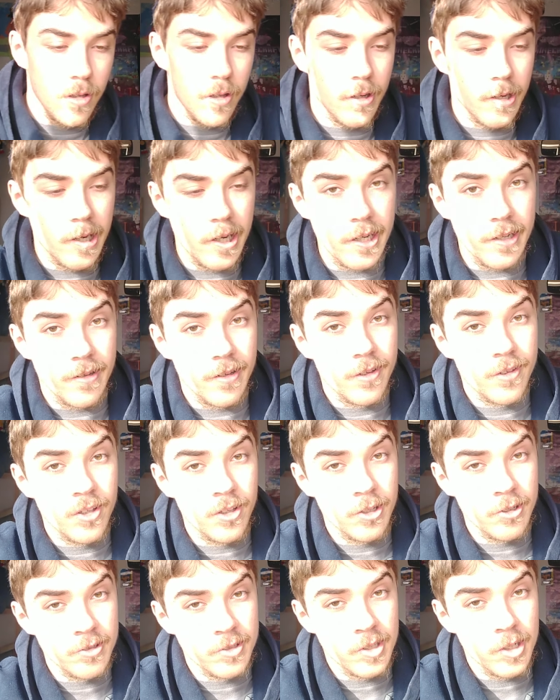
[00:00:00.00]
Alright, so
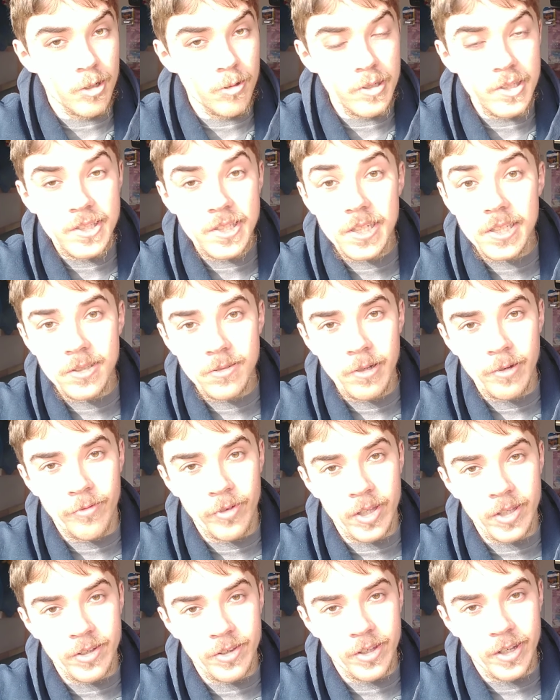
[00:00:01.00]
there's no accessory for
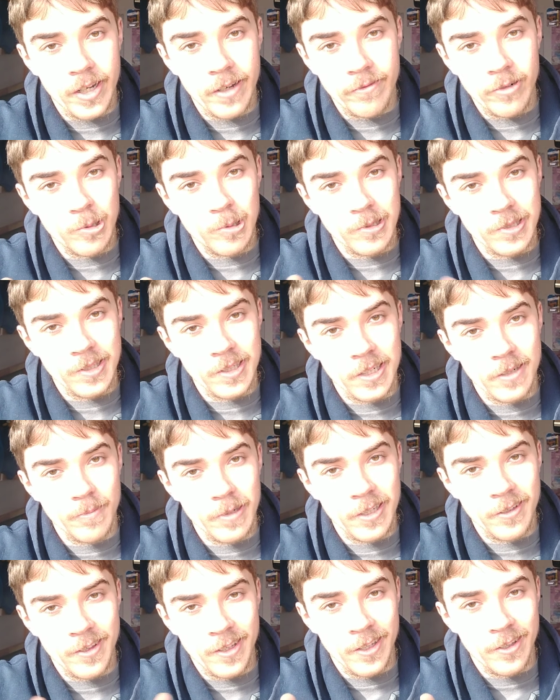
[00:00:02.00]
this guy. Of course not,
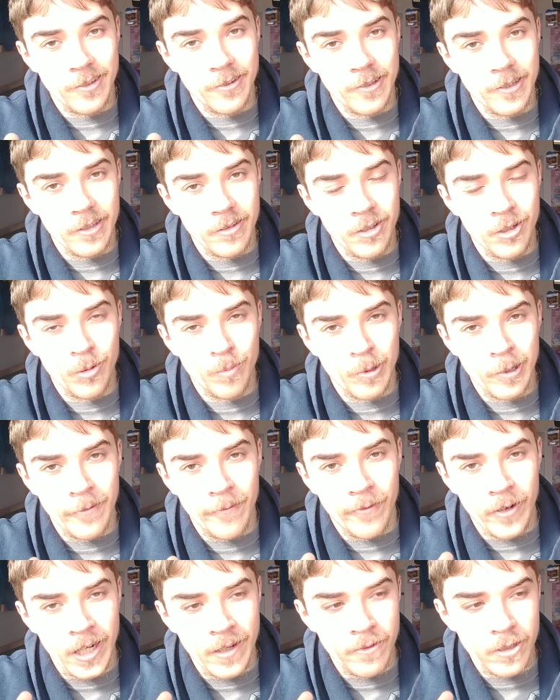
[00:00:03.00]
because these are the
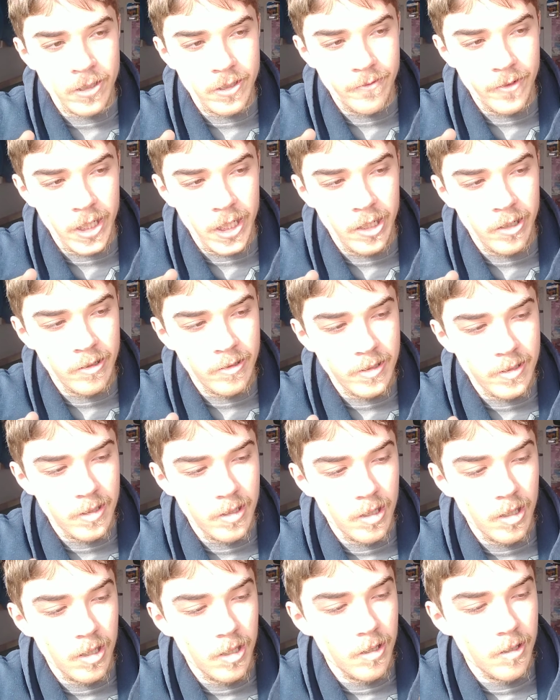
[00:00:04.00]
2.5 inch figures.
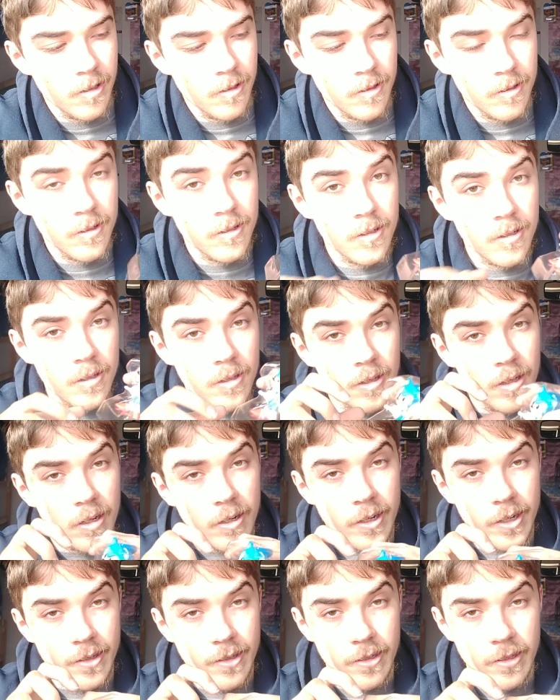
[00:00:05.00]

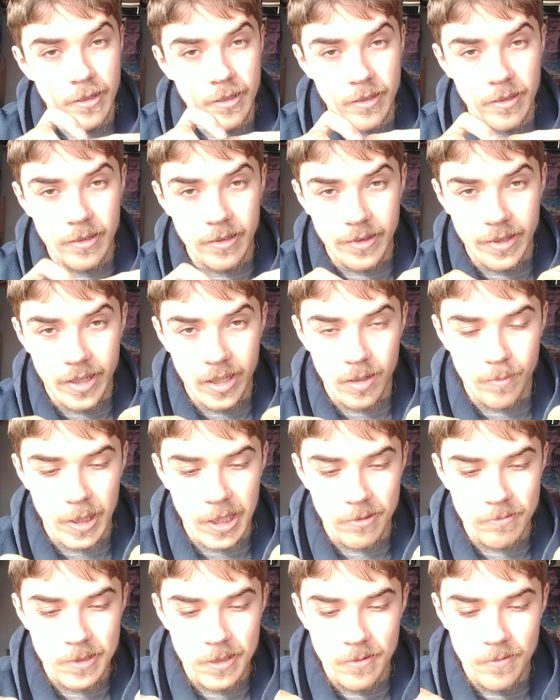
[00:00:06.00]
Alright. Let's get him
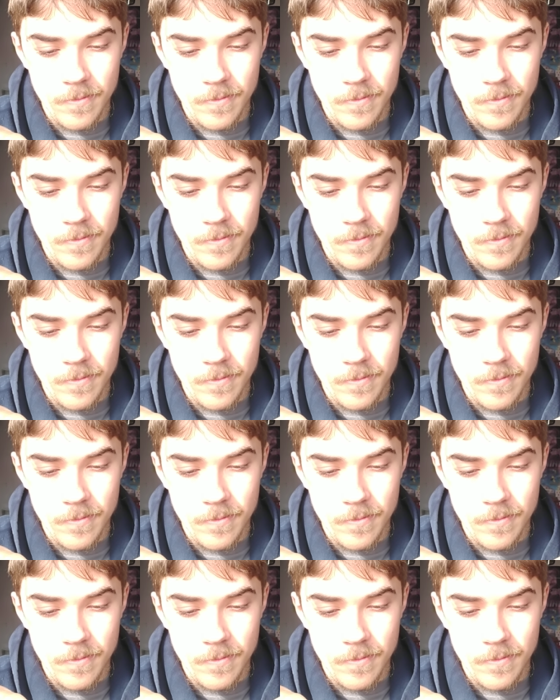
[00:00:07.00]
out.